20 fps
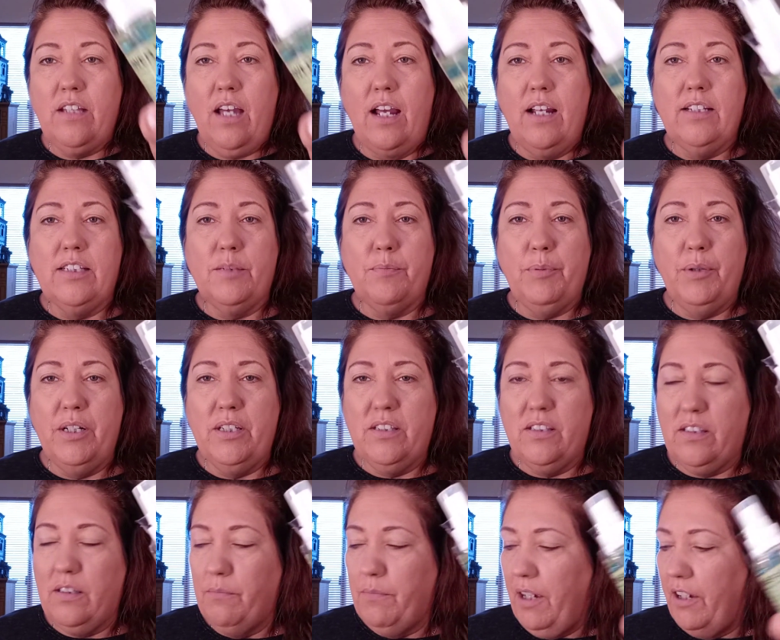I
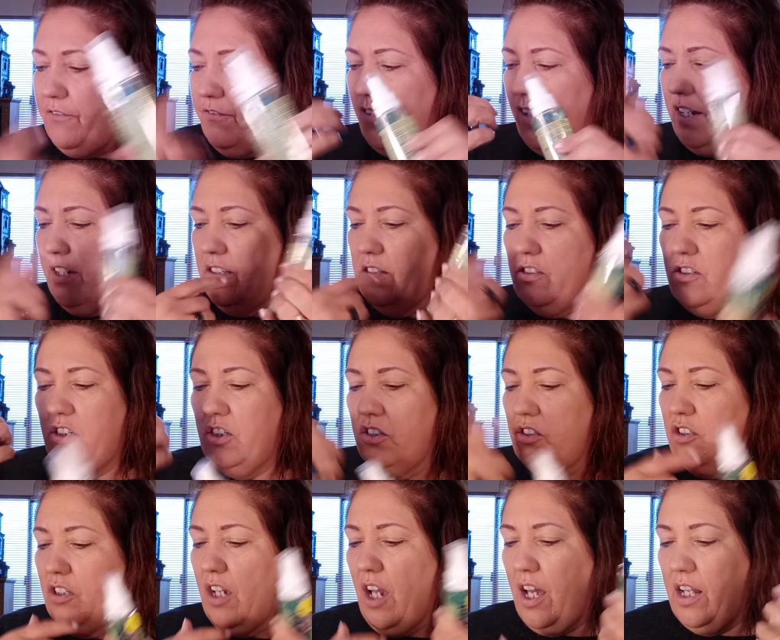spritzed my face
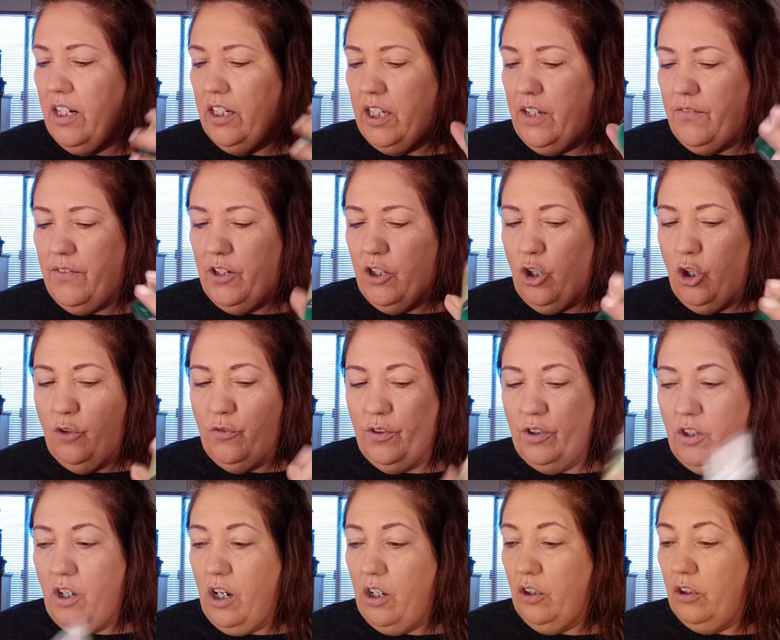just to kind of give it an
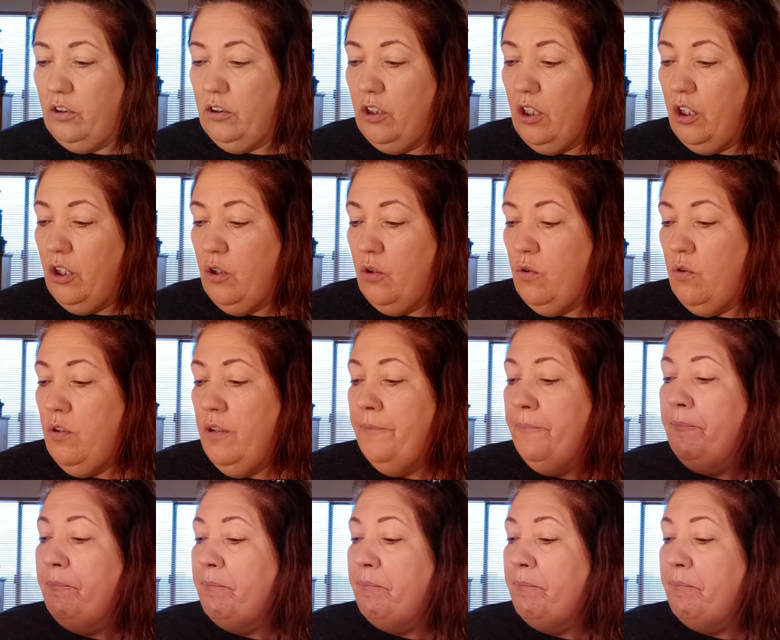overall glow